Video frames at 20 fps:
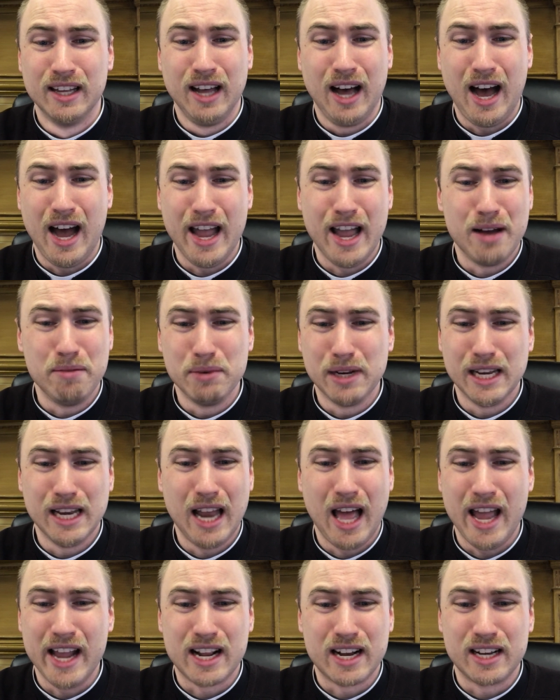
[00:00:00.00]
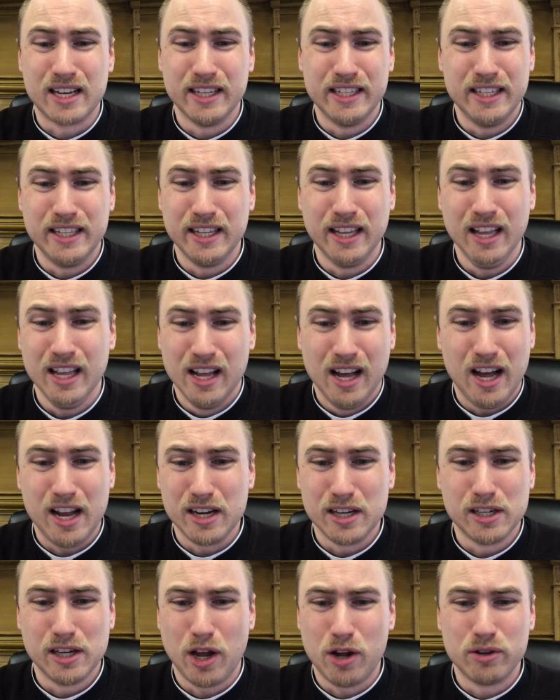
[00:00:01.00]
I am likely a
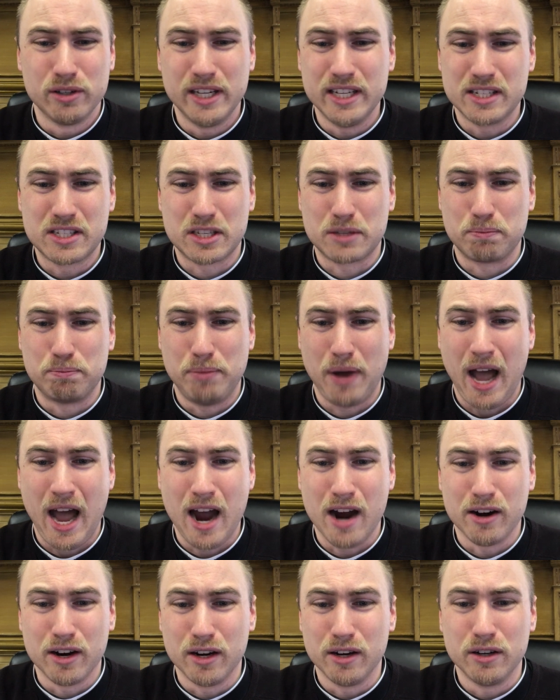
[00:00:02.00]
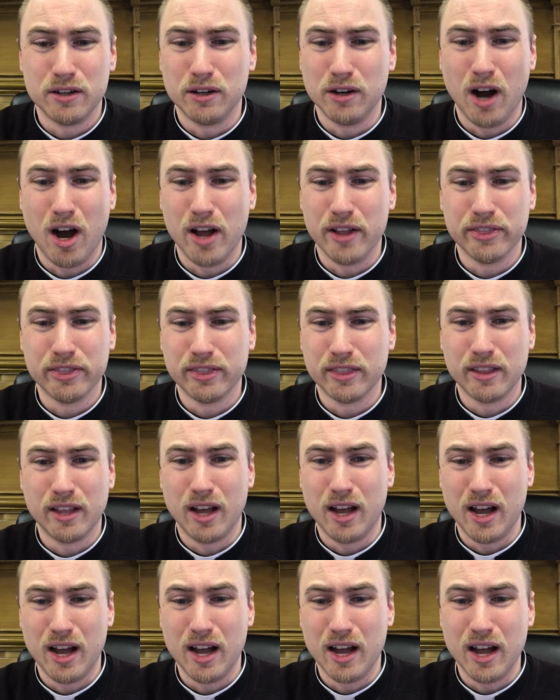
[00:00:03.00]
lonely sparrow on
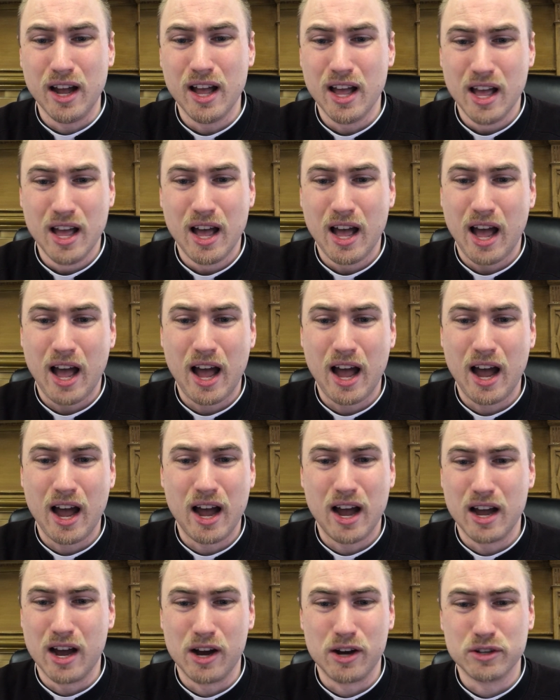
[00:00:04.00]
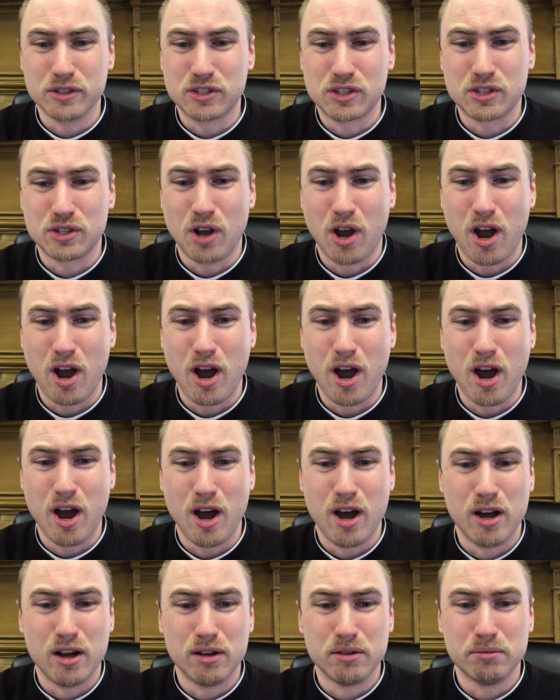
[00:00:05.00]
the
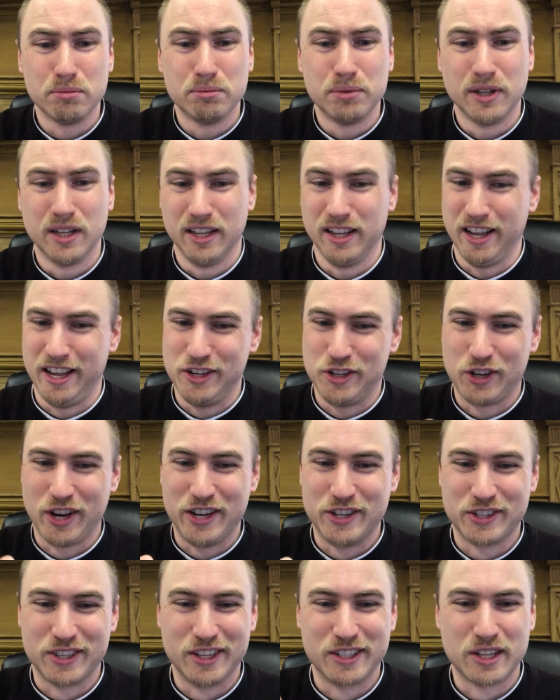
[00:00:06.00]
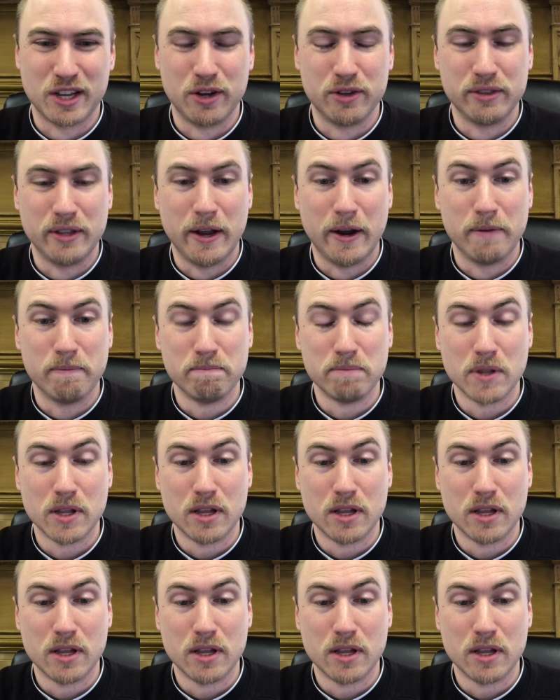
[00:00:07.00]
housetop. I changed the tone there.